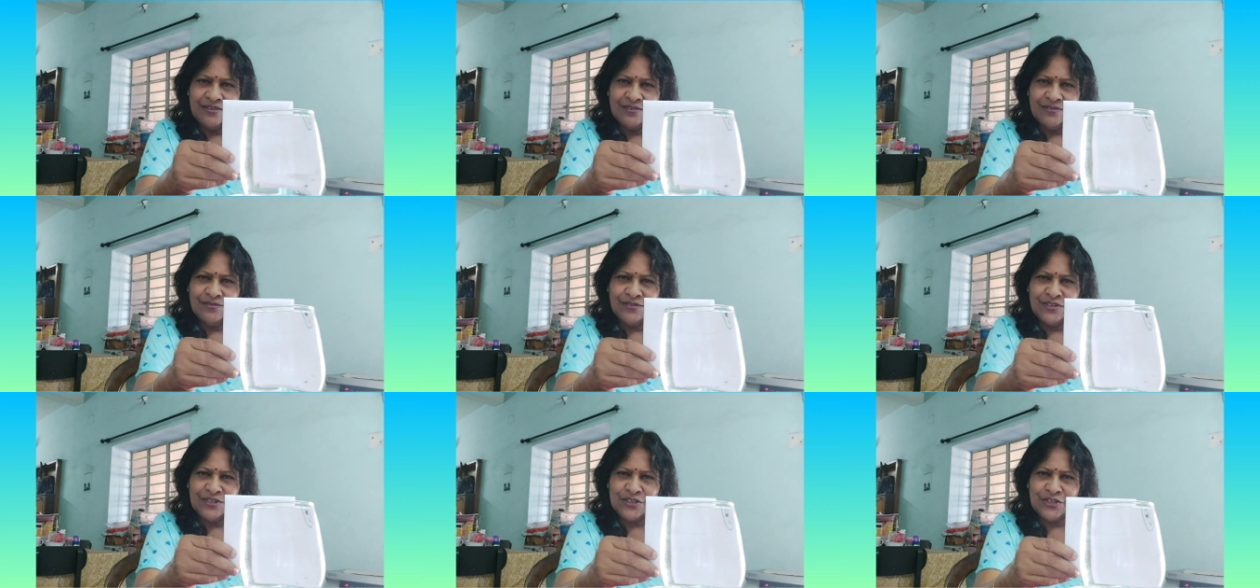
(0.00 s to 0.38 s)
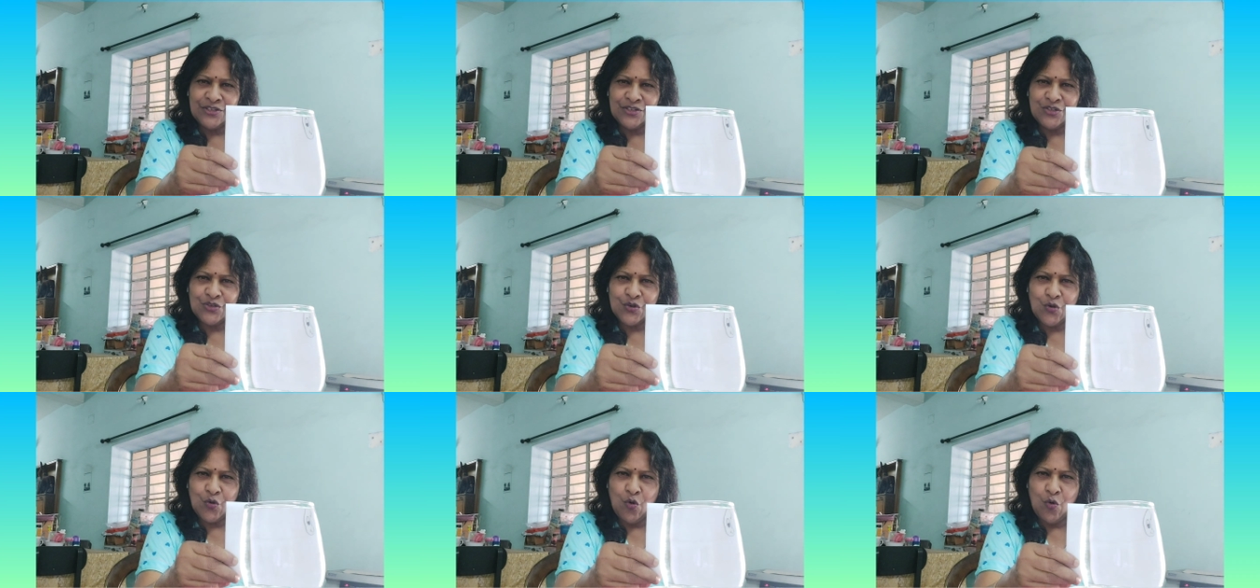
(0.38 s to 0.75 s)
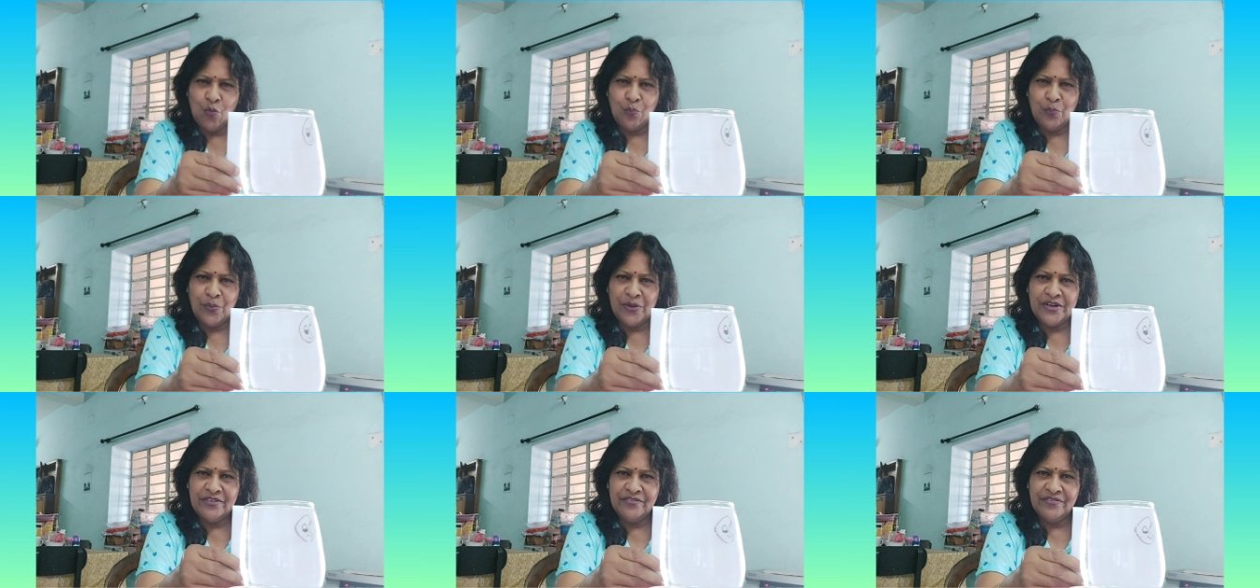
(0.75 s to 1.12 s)
which is
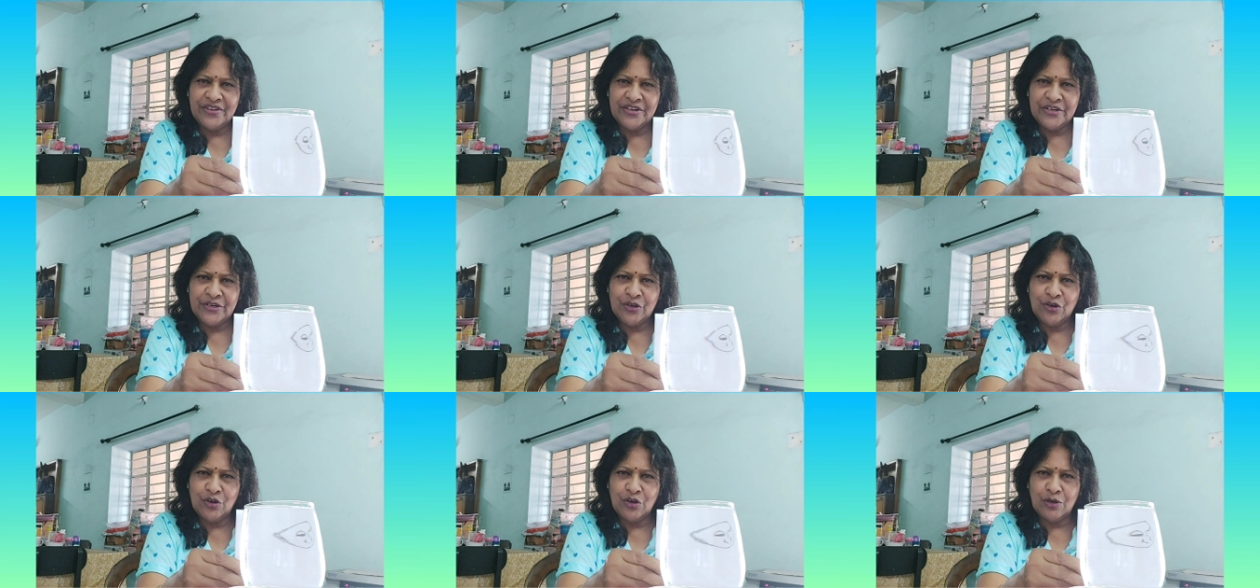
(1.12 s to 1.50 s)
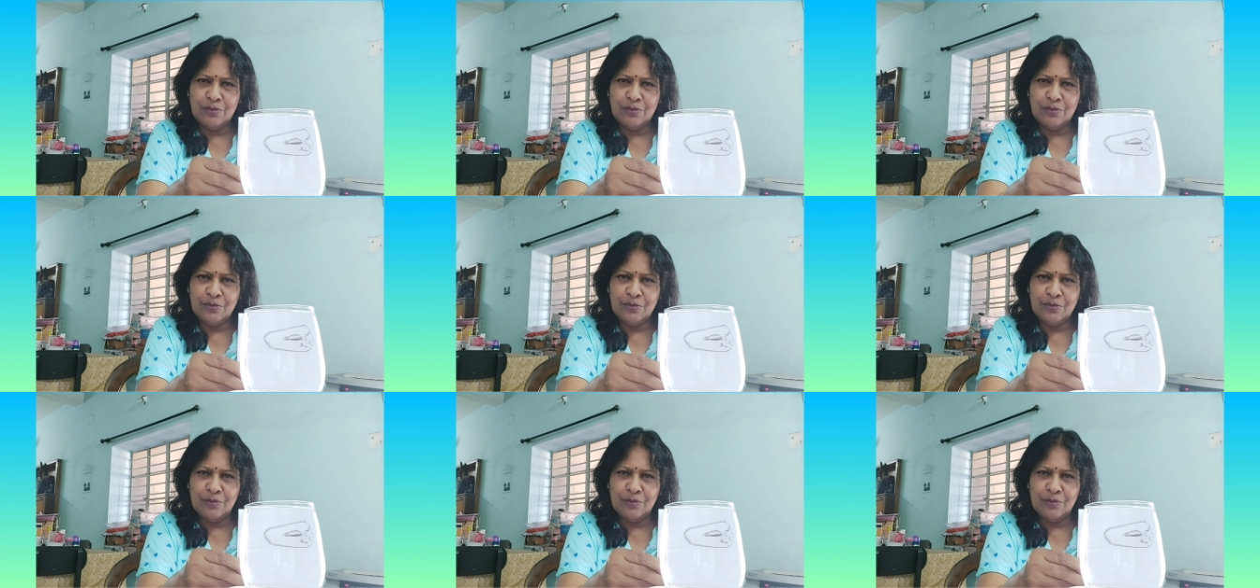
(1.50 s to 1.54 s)
open when you